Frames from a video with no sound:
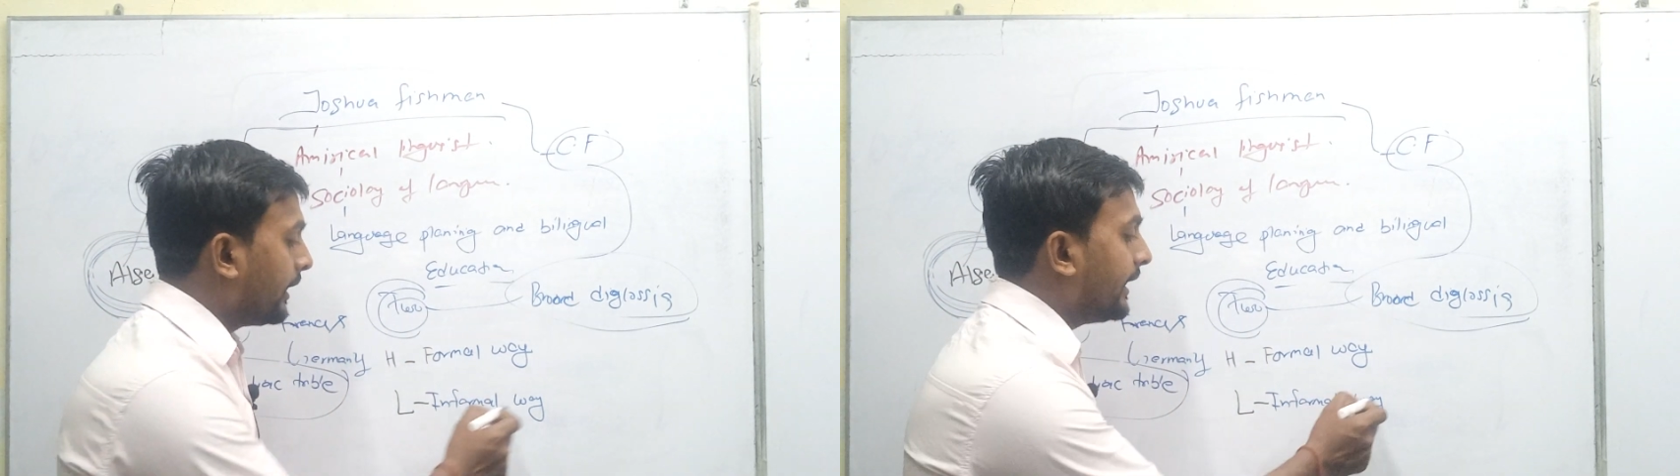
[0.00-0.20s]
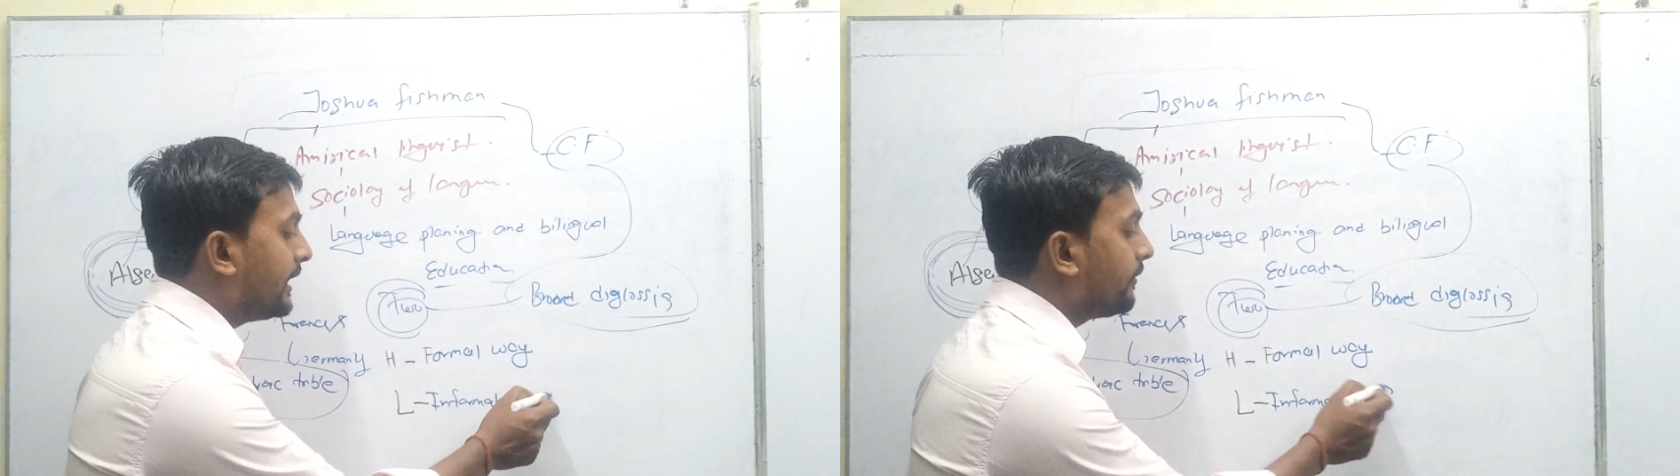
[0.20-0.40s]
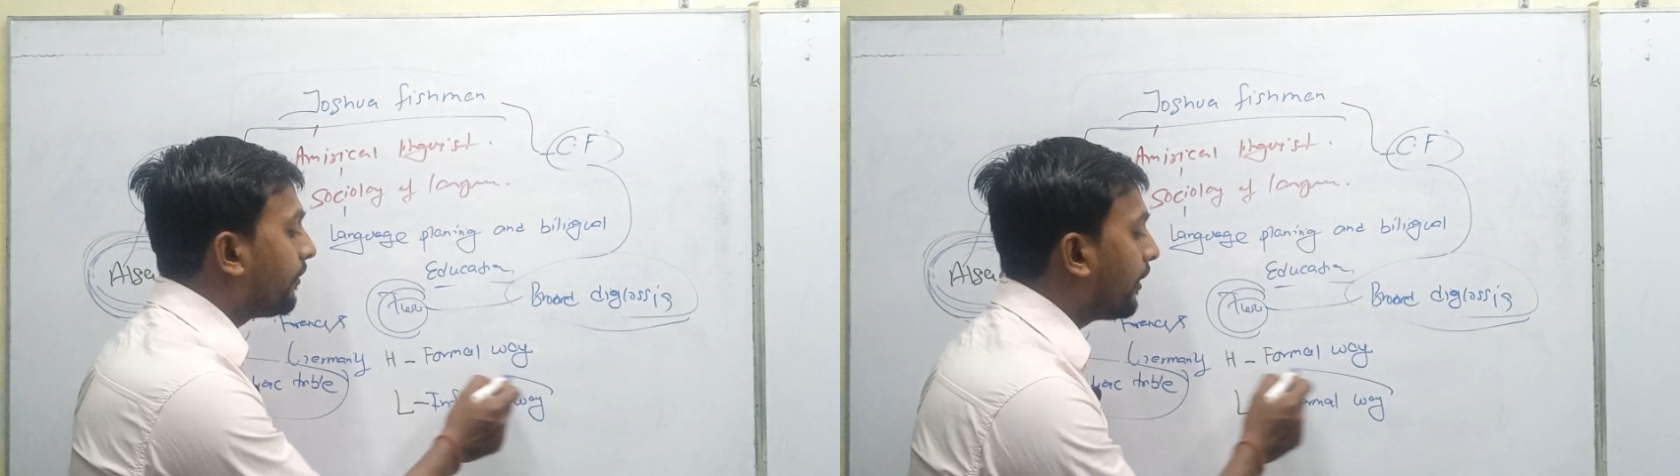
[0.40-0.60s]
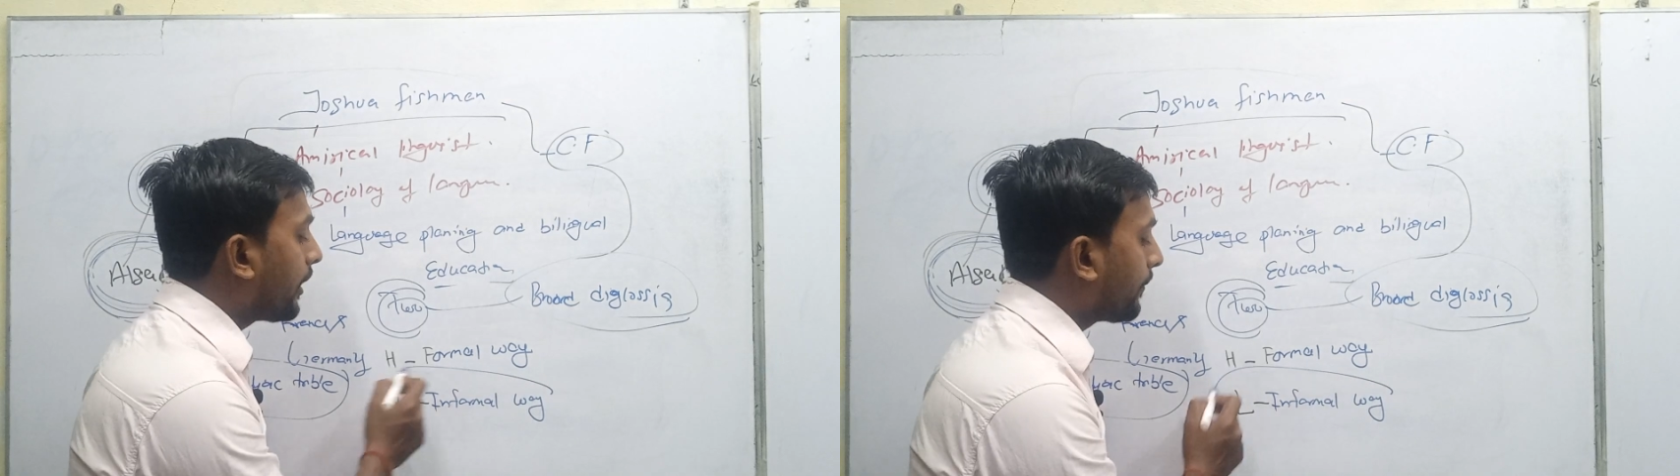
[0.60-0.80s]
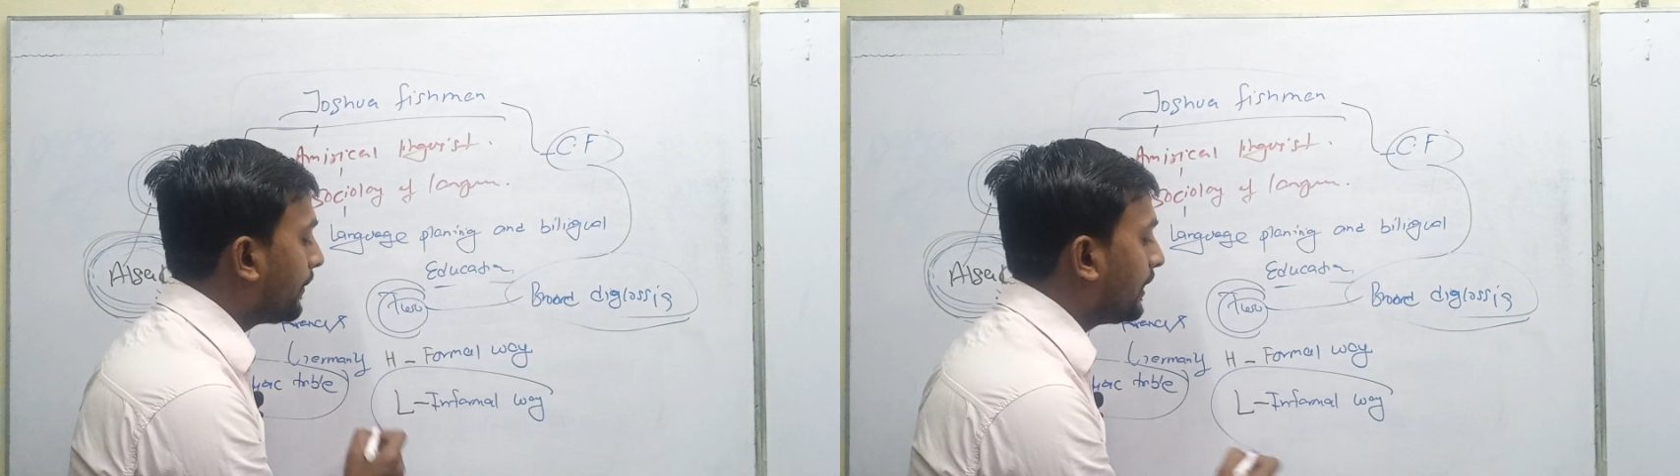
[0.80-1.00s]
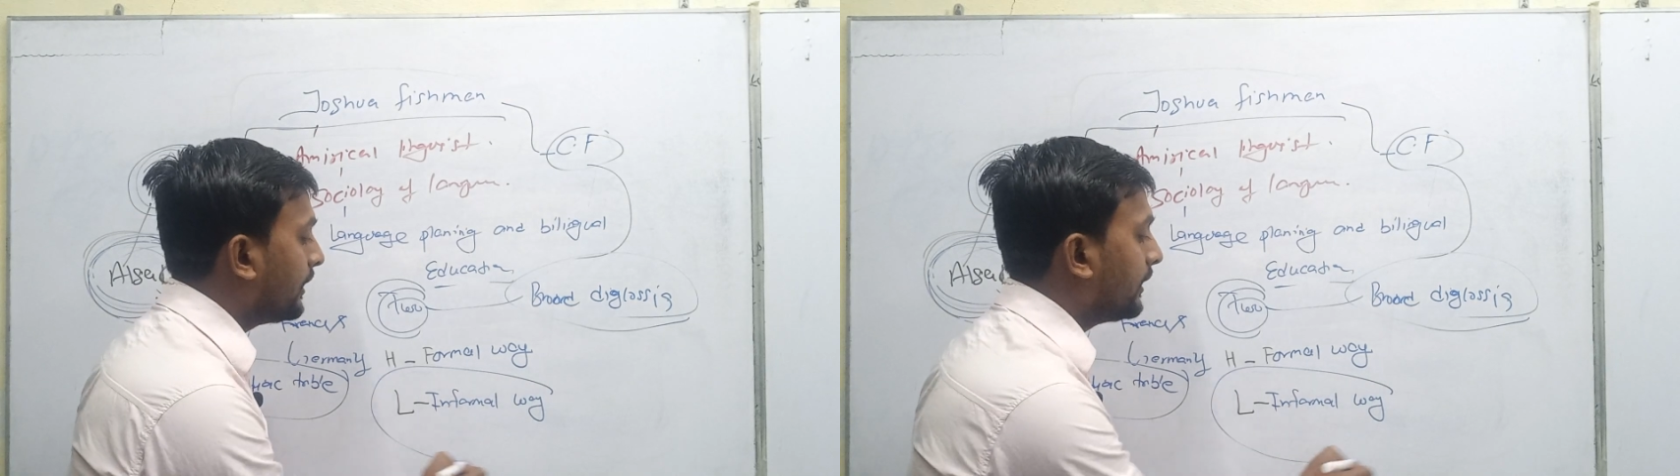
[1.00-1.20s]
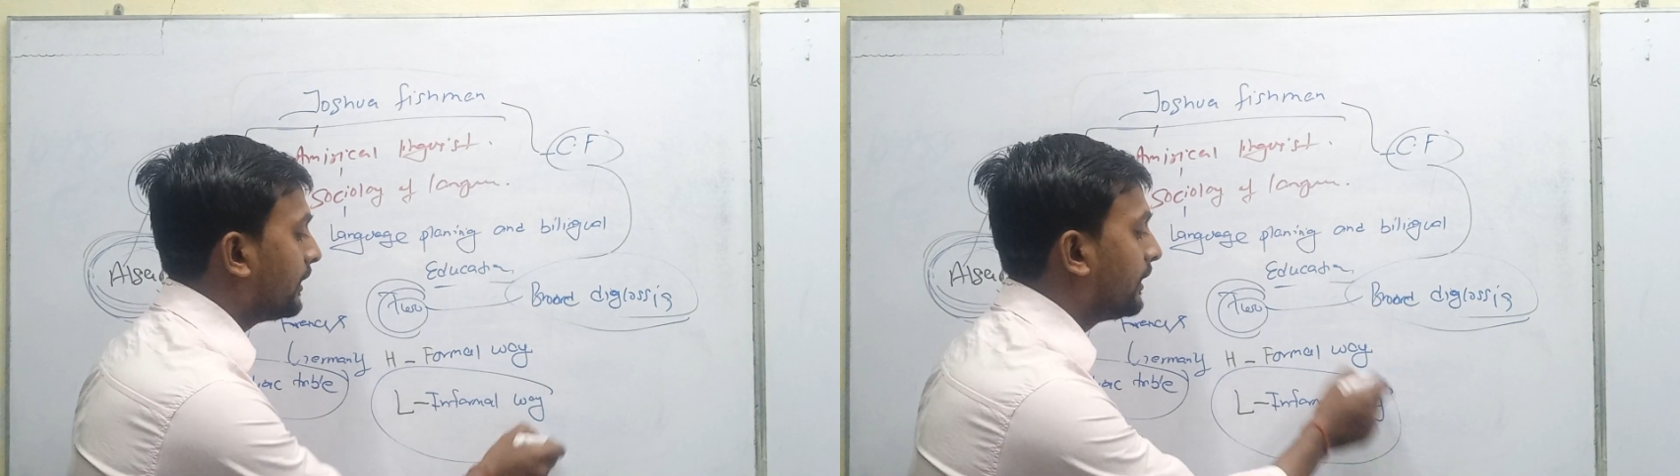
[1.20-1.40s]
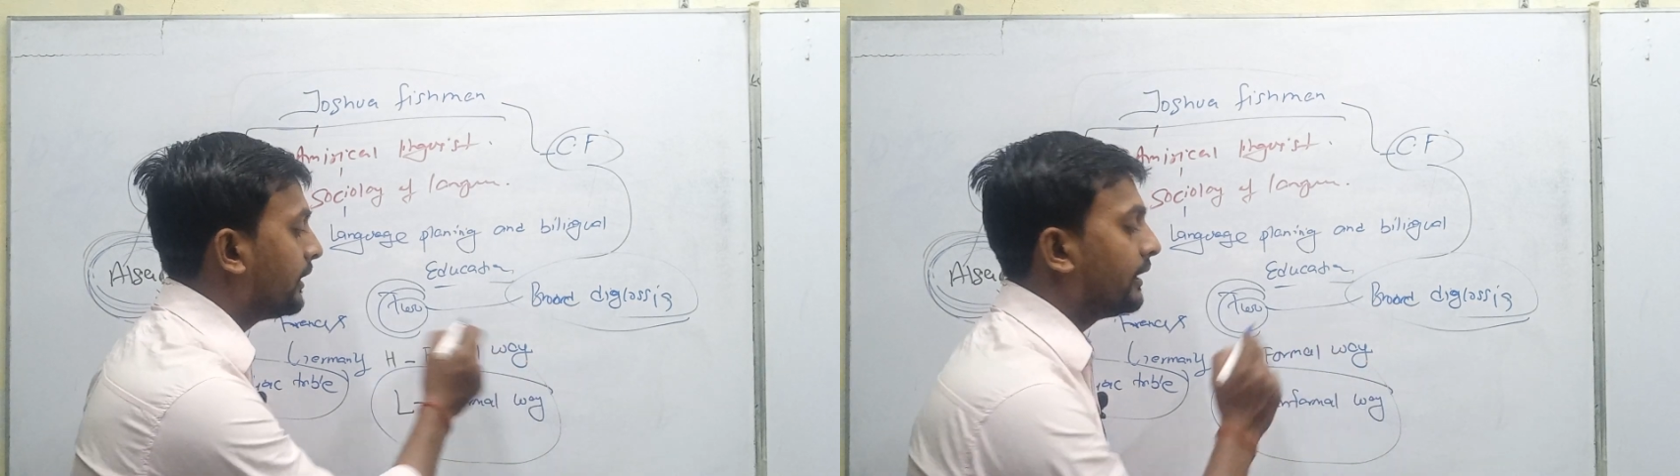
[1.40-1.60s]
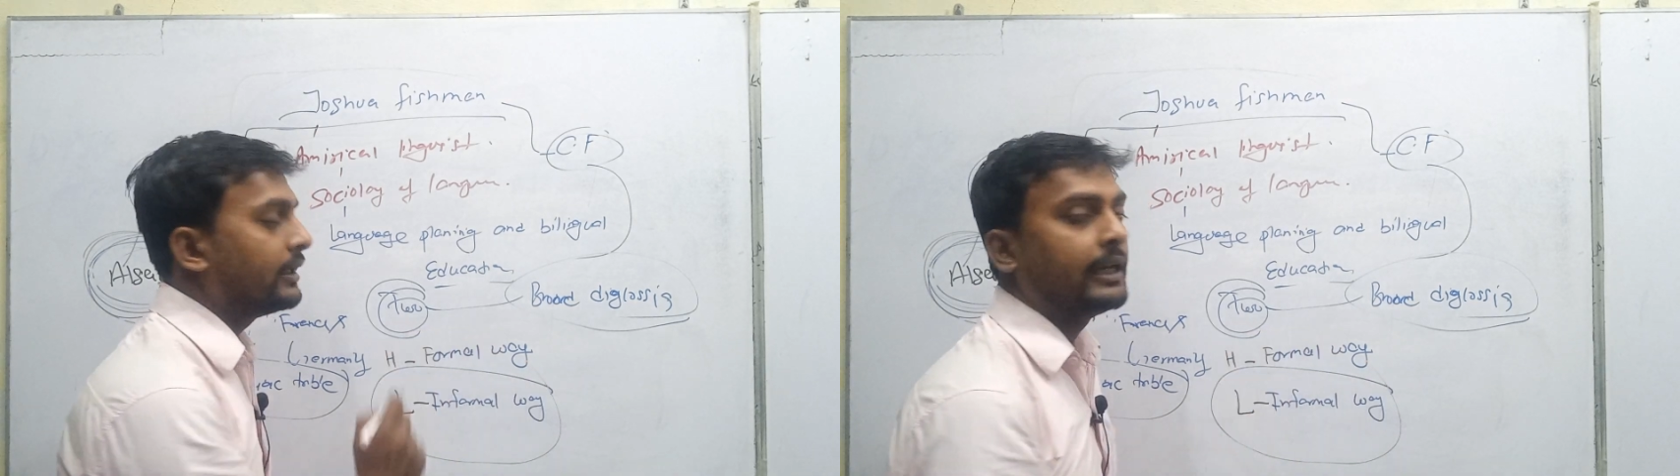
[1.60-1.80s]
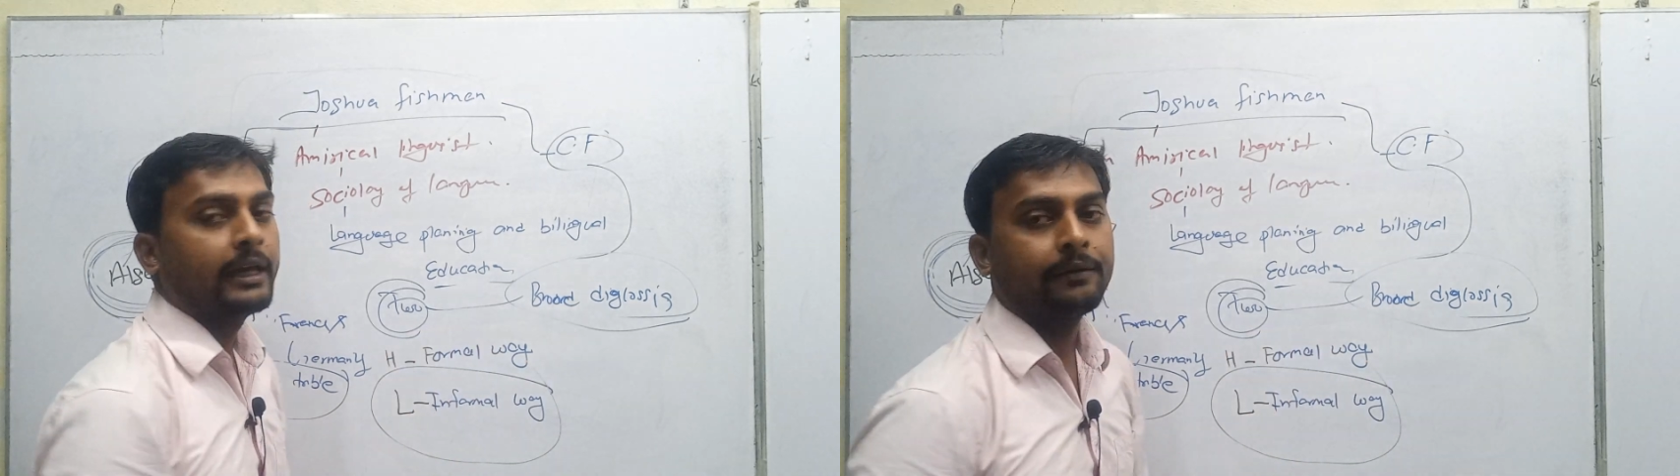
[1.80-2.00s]
informal
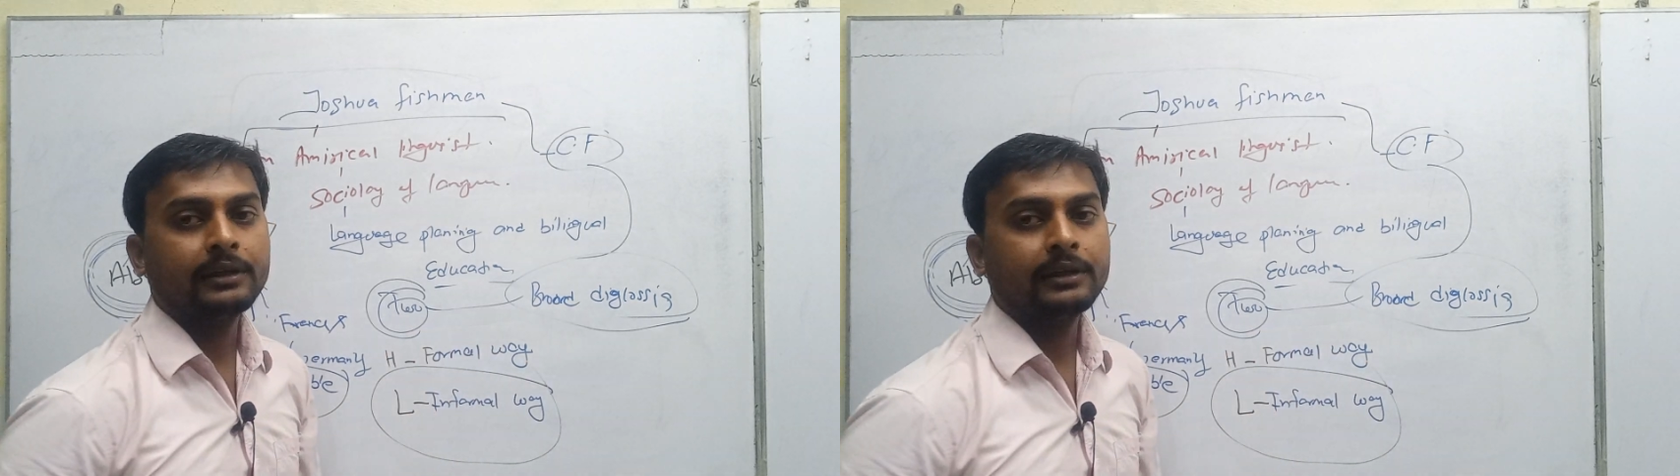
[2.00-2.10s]
language.